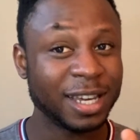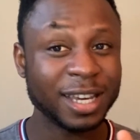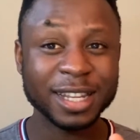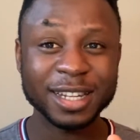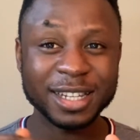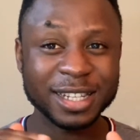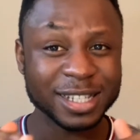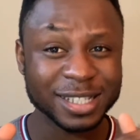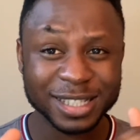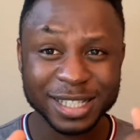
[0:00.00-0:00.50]

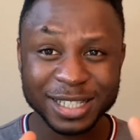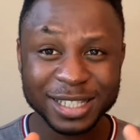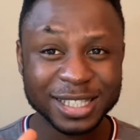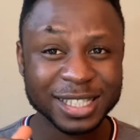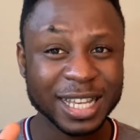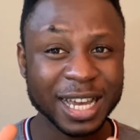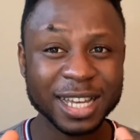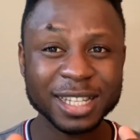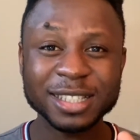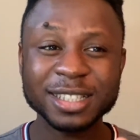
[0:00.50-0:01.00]
This thing
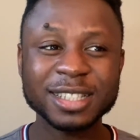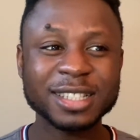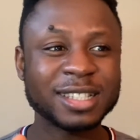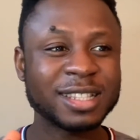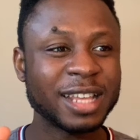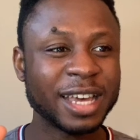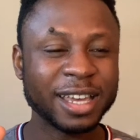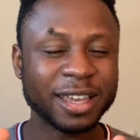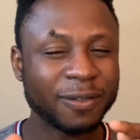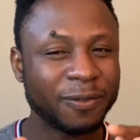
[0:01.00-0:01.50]
sounds
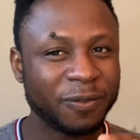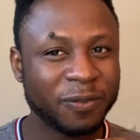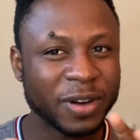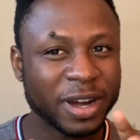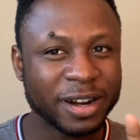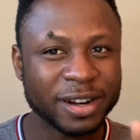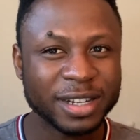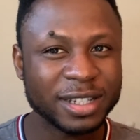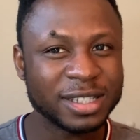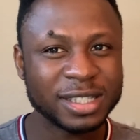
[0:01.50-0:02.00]
like
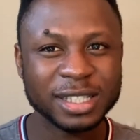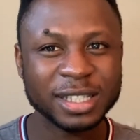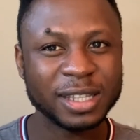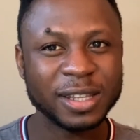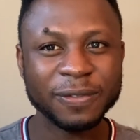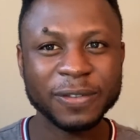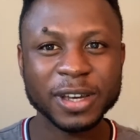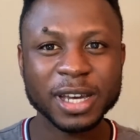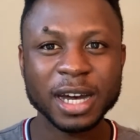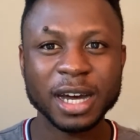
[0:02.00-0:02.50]
very
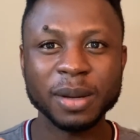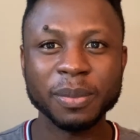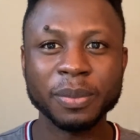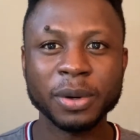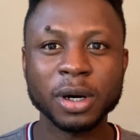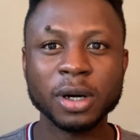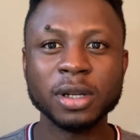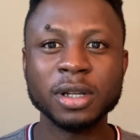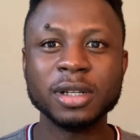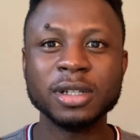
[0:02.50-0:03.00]
insignificant,
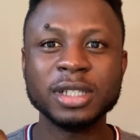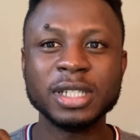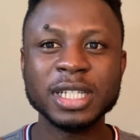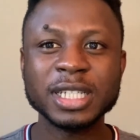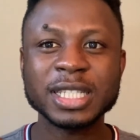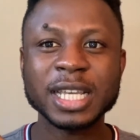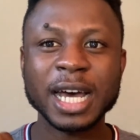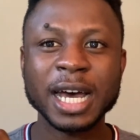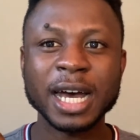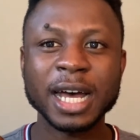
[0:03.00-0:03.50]
but these
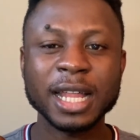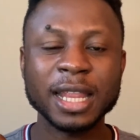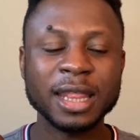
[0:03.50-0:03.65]
are